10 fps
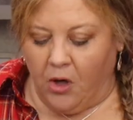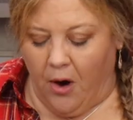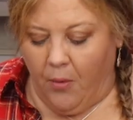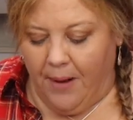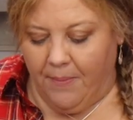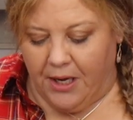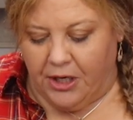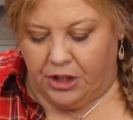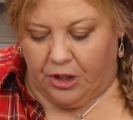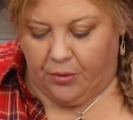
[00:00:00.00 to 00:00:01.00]
All right, what I'm
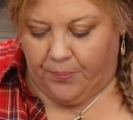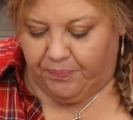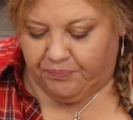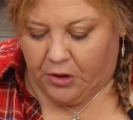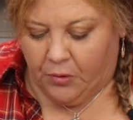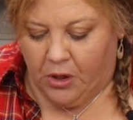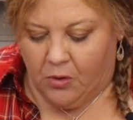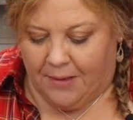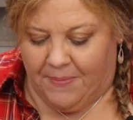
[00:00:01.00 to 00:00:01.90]
gonna do real quick,